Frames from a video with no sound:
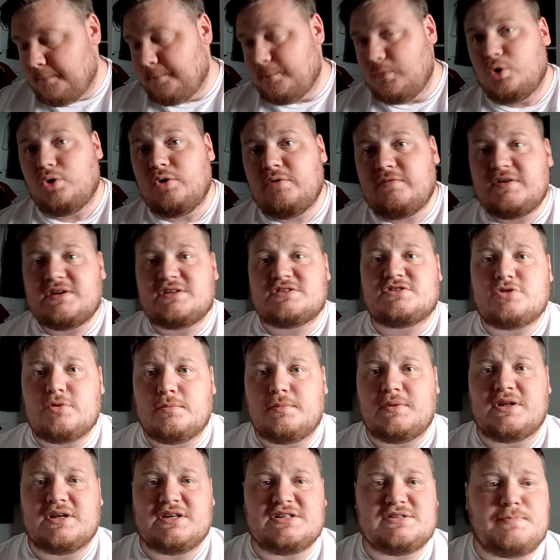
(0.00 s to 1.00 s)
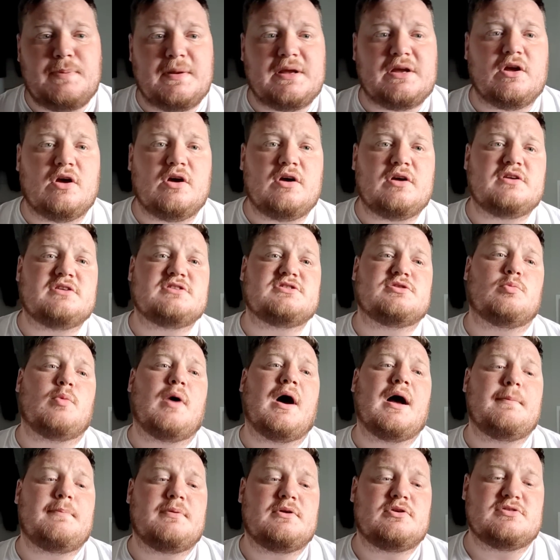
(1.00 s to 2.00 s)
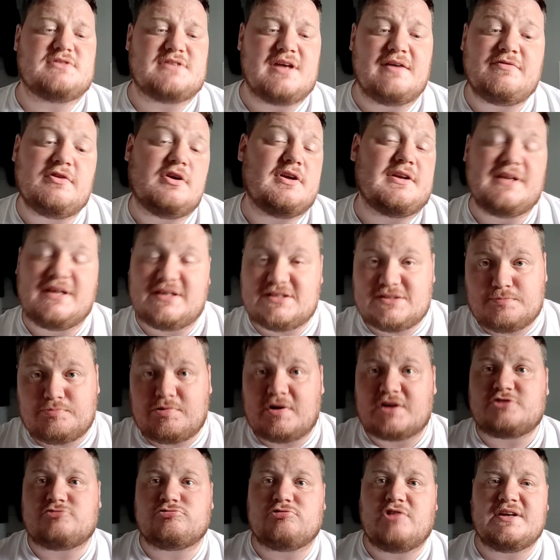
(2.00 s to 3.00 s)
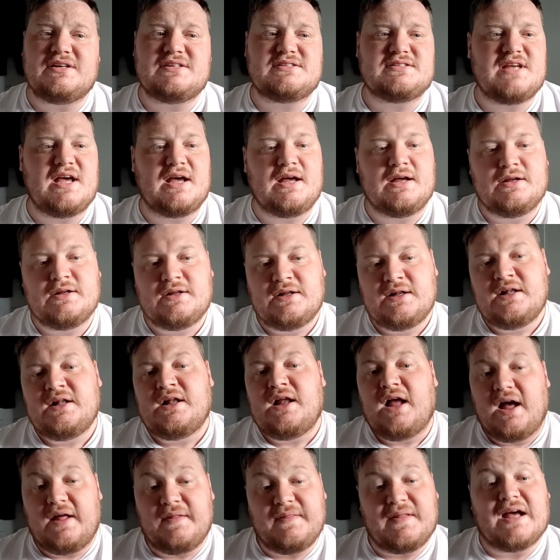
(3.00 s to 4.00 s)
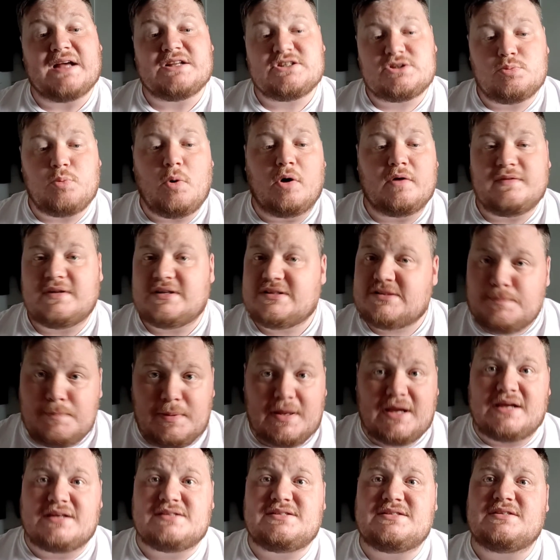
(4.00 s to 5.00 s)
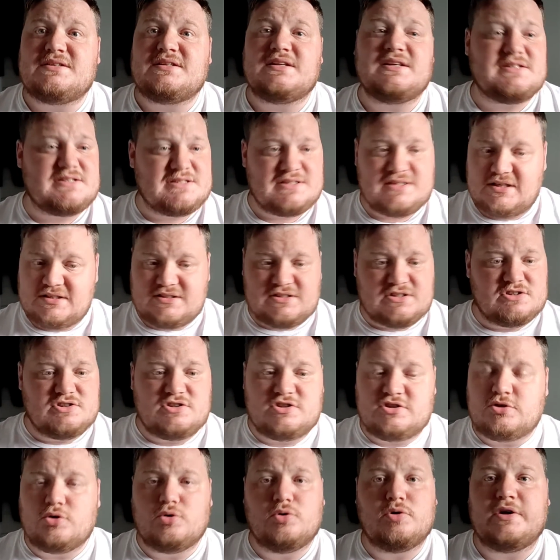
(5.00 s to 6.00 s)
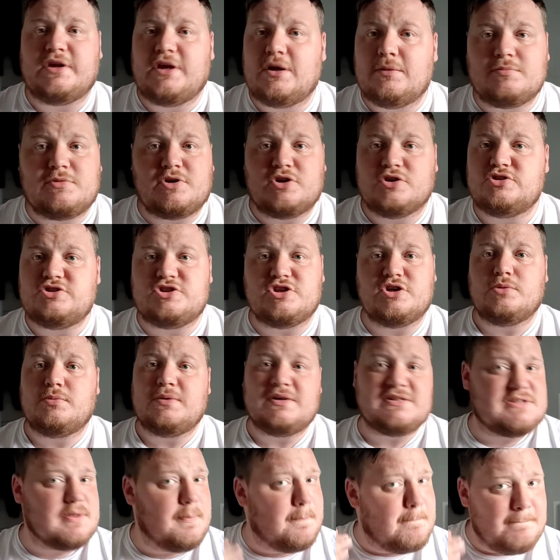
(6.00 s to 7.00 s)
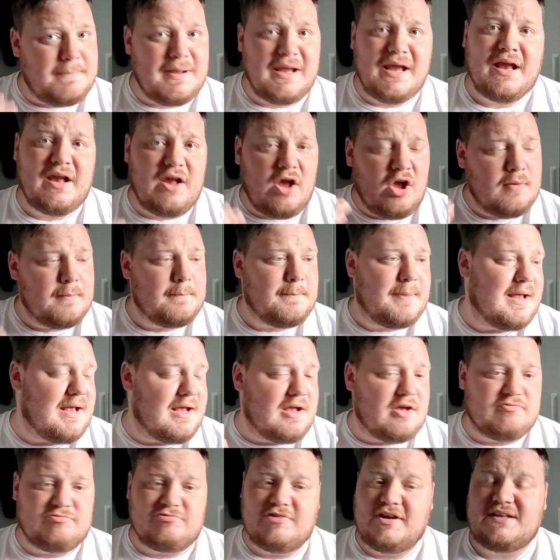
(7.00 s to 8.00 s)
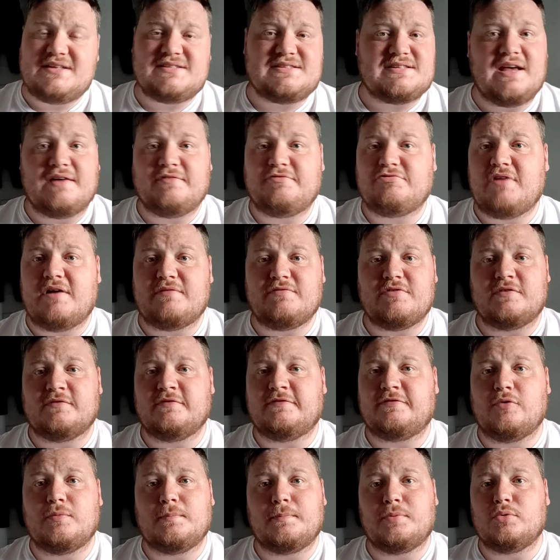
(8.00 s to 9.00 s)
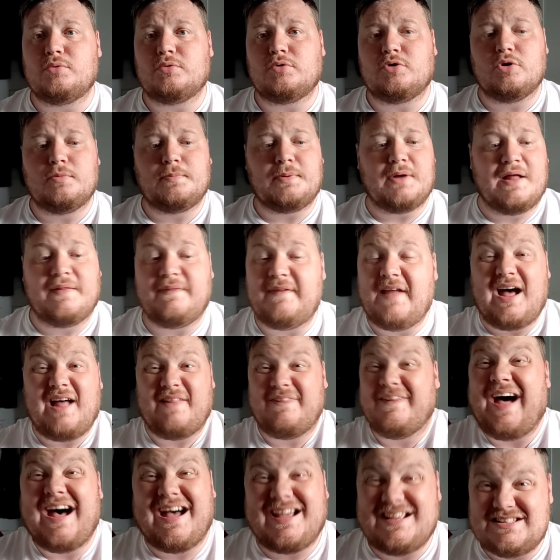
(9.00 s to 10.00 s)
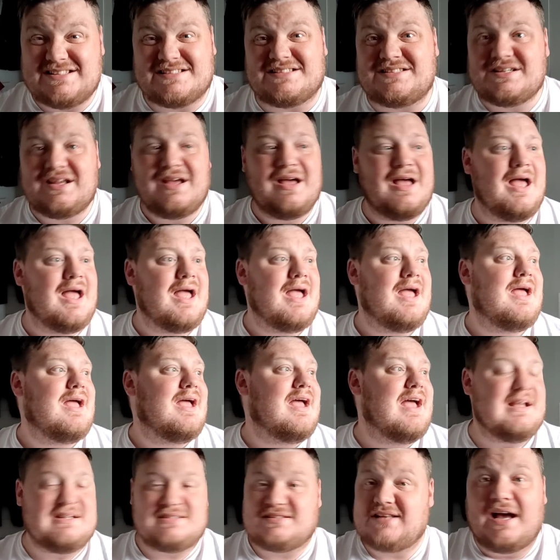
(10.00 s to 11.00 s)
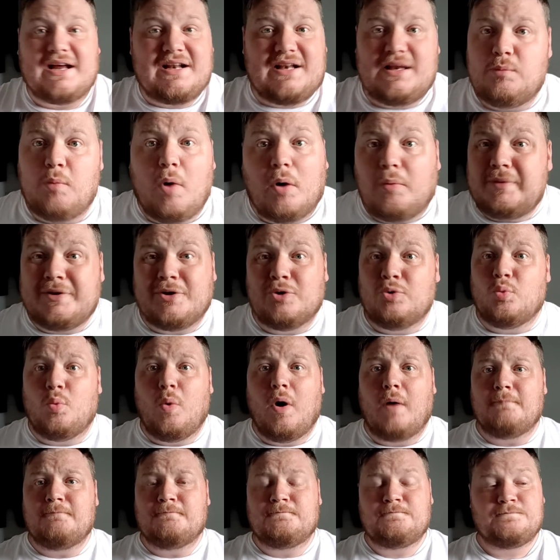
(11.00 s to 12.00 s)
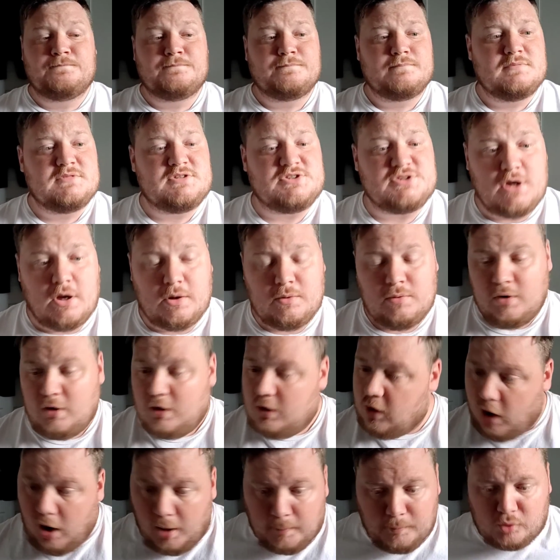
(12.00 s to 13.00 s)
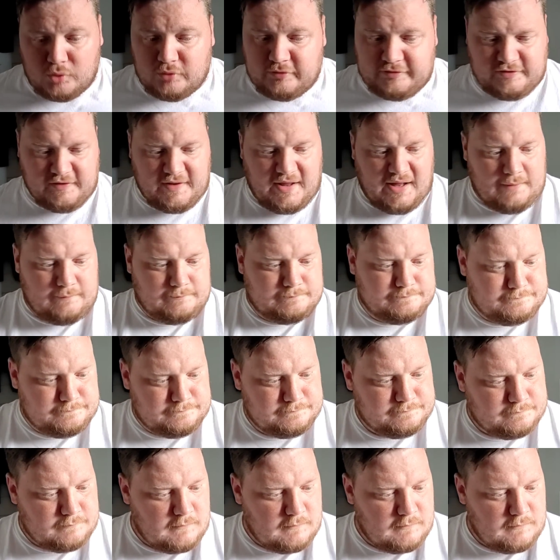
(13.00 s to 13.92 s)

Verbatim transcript: moving some of these big earners away, because Everton needs to press reset. And that's what this bid, this consortium can do. It's a big, big reset for Everton Football Club. And that is exactly what we all want. So I'm all for that.